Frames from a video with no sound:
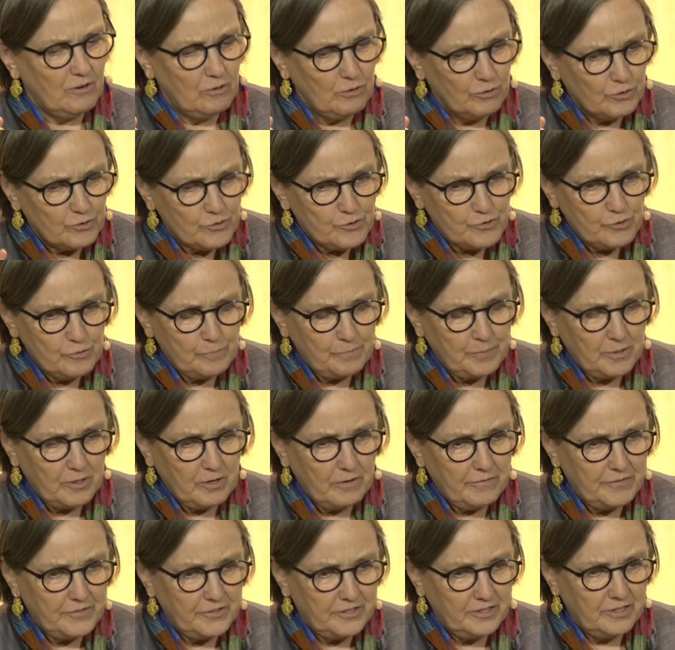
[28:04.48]
whole group
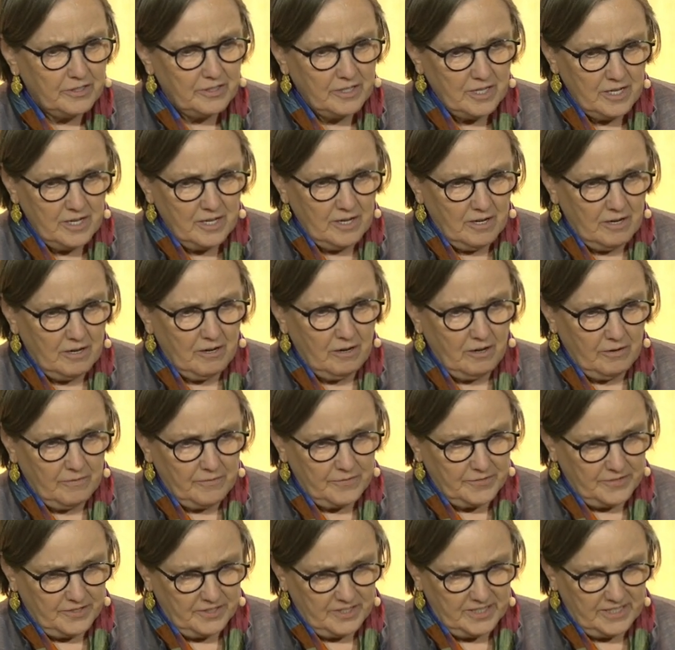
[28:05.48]
of
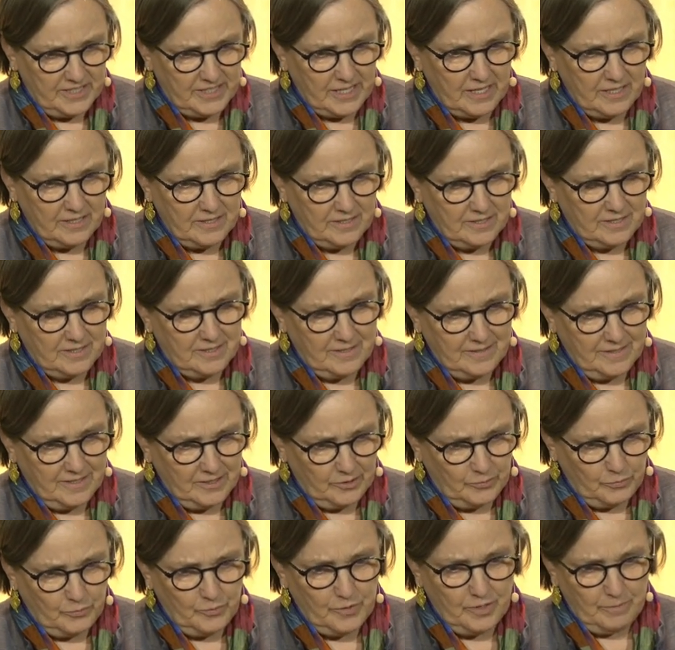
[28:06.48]
the states
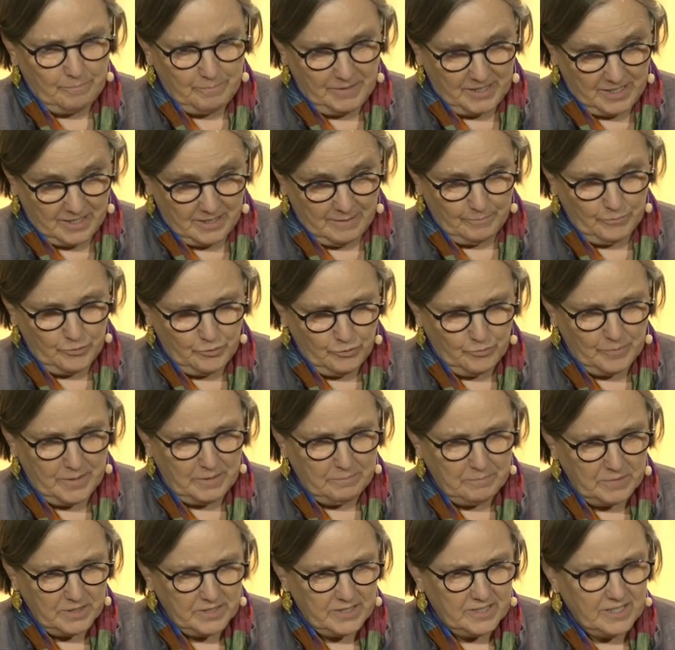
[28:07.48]
that will become new
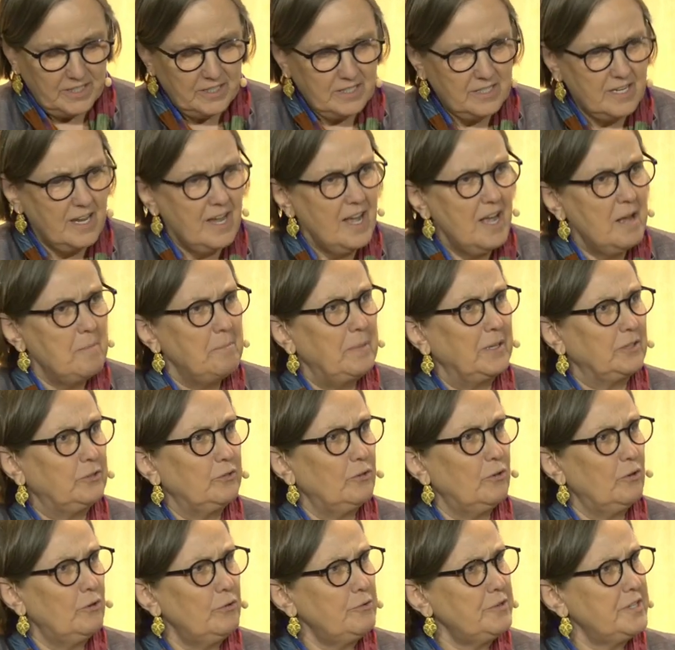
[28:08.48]
member states, but
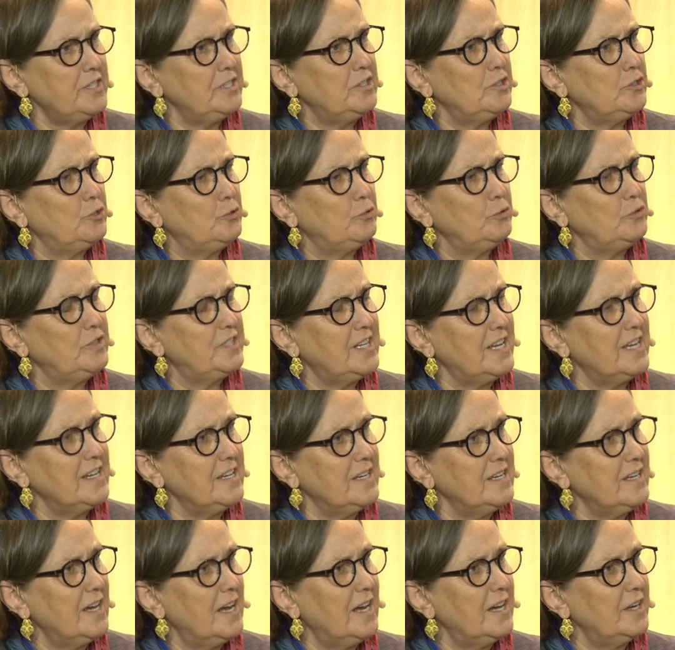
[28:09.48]
already
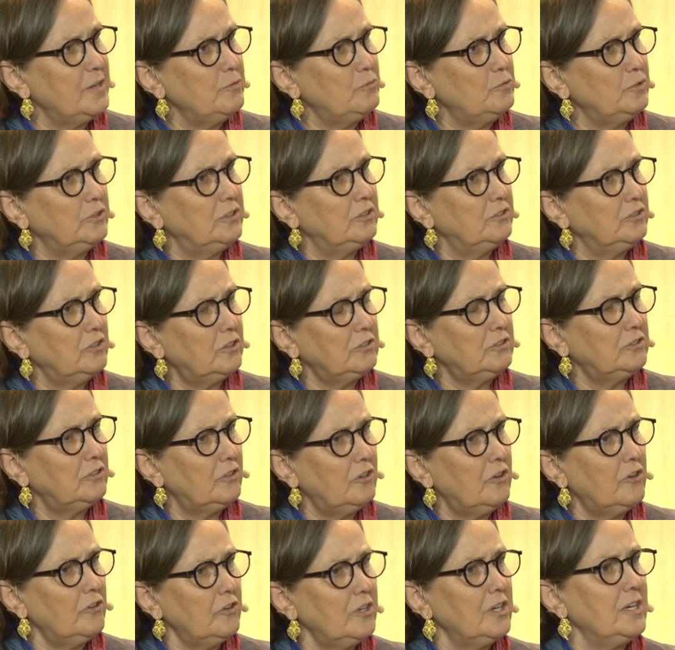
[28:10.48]
today I would not
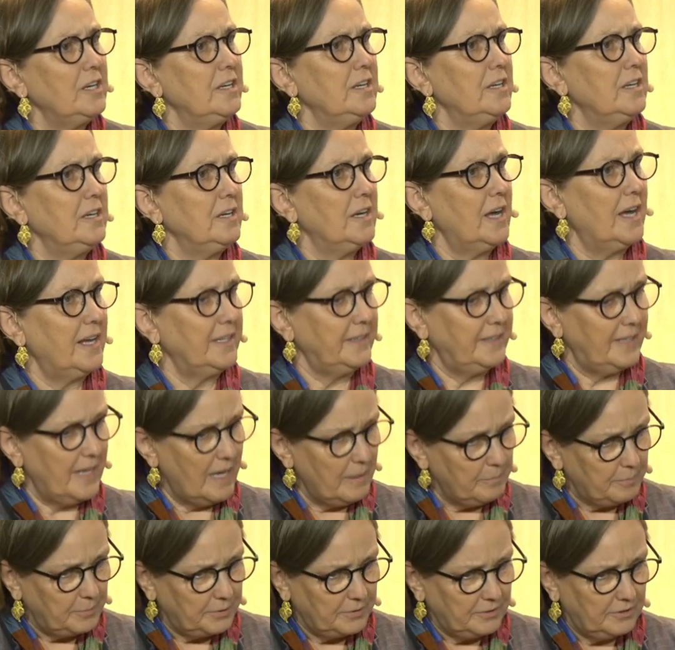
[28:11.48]
only
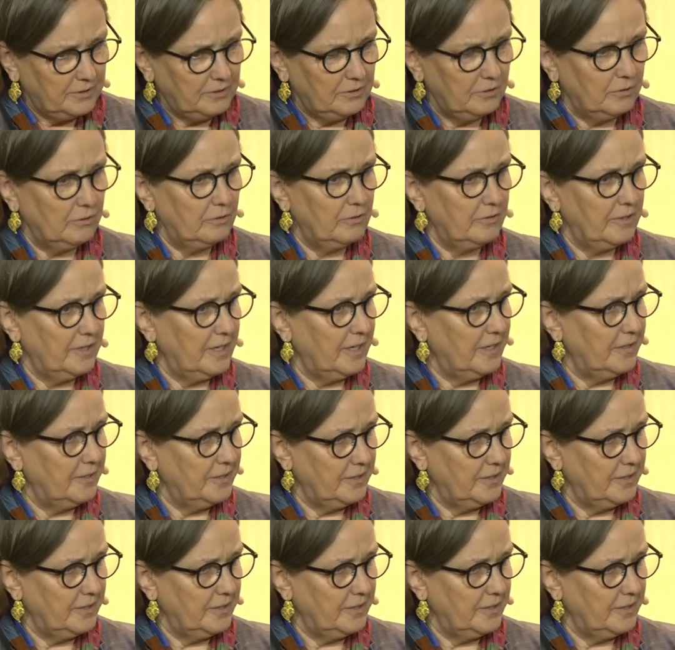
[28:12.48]
adapt or